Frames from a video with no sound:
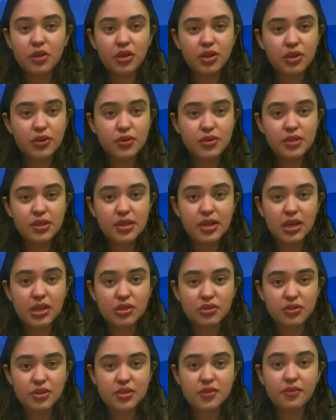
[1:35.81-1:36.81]
reduce the
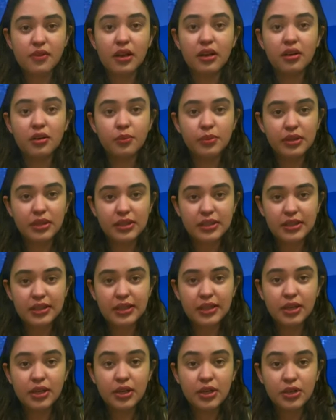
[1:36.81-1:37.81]
country's vulnerability